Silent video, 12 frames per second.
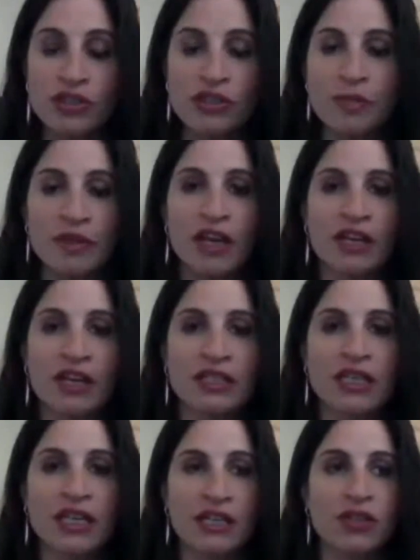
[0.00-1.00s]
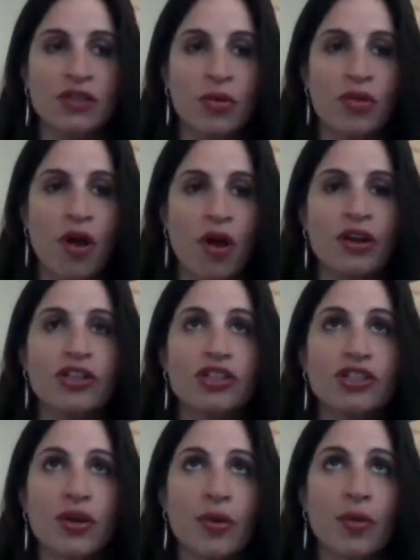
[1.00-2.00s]
just because it is so large.
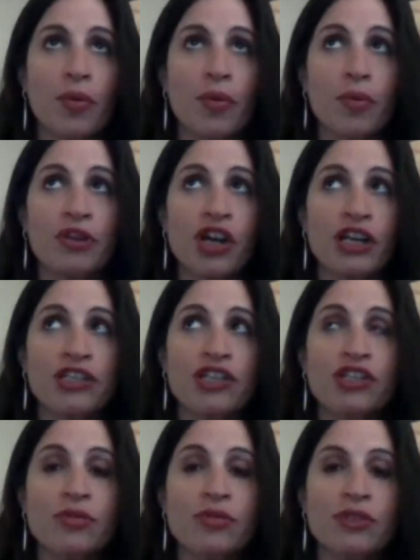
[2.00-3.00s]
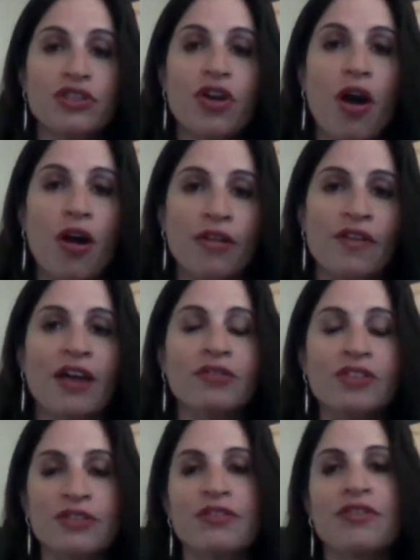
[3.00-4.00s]
So what we tried to do was carve
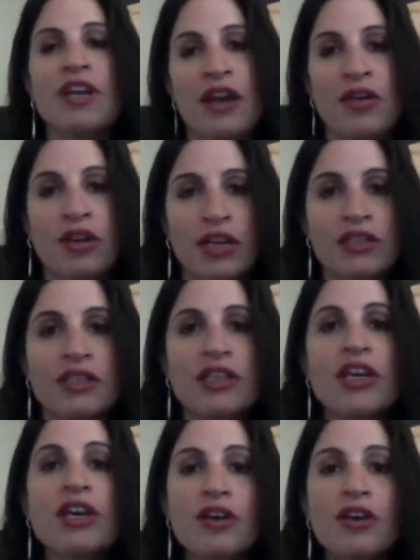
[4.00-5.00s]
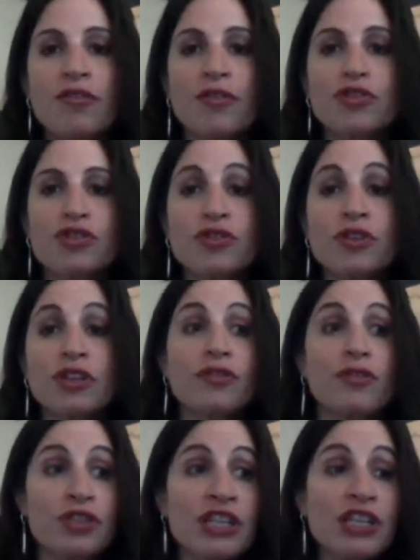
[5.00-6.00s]
out different areas for students,
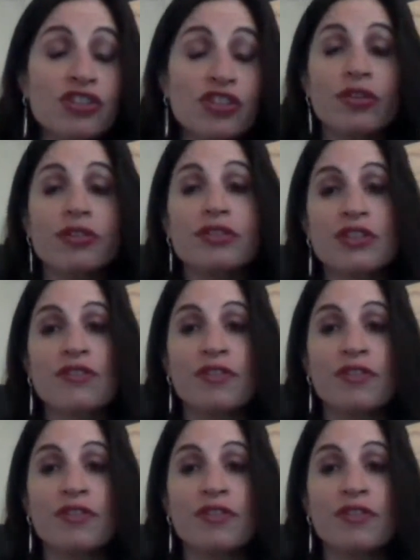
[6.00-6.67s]
for teachers to